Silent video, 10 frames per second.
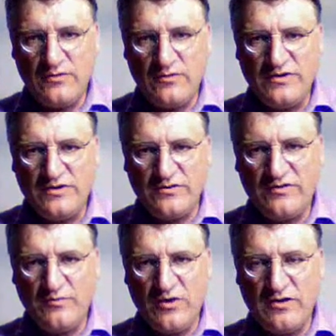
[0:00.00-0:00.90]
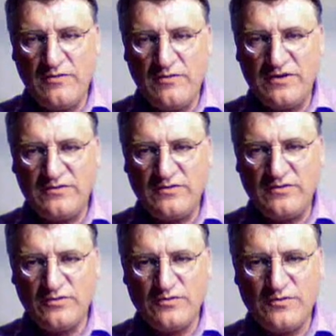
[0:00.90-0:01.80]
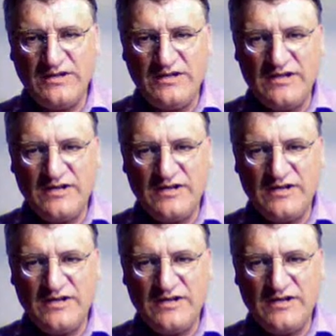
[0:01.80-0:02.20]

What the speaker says: that window smaller because I don't really need